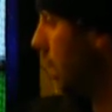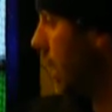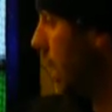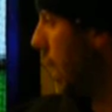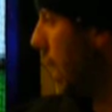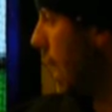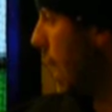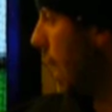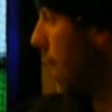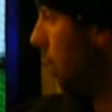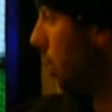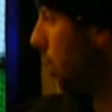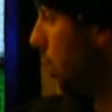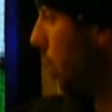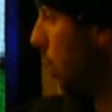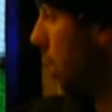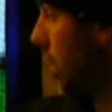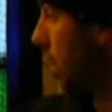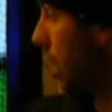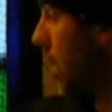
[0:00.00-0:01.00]
that I was
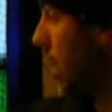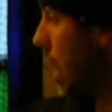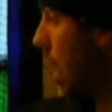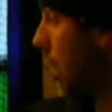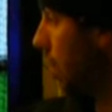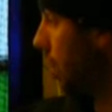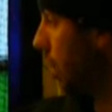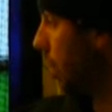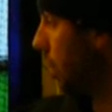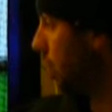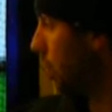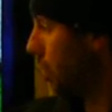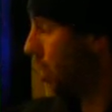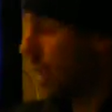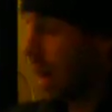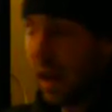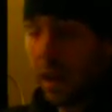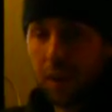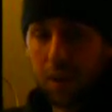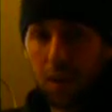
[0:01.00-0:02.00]
working off of
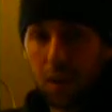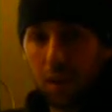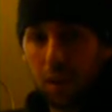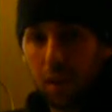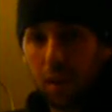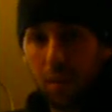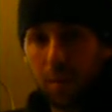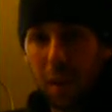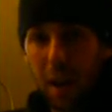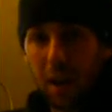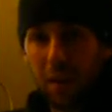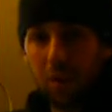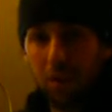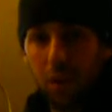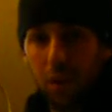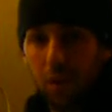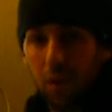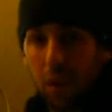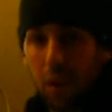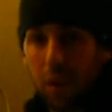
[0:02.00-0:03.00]
was that turn of the back
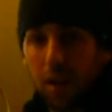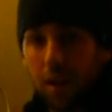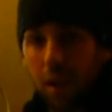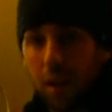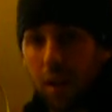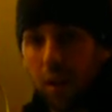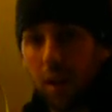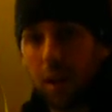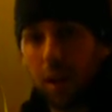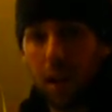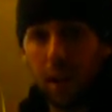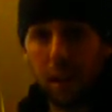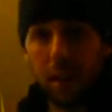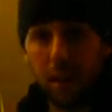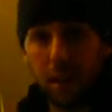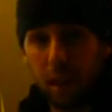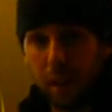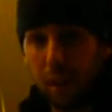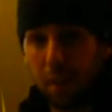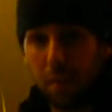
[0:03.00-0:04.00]
foot right there.
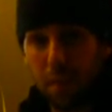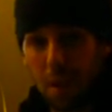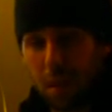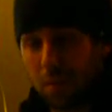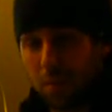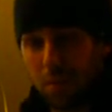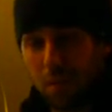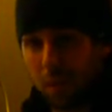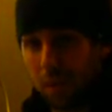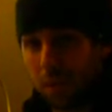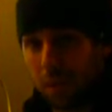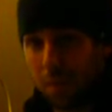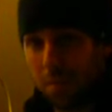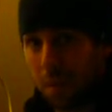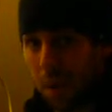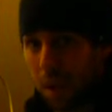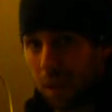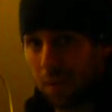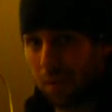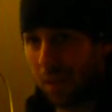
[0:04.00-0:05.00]
Again, thinking about squishing a
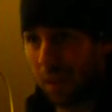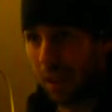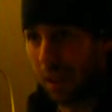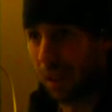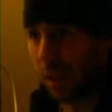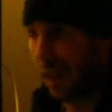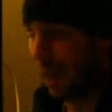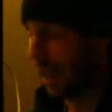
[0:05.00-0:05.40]
bug, really,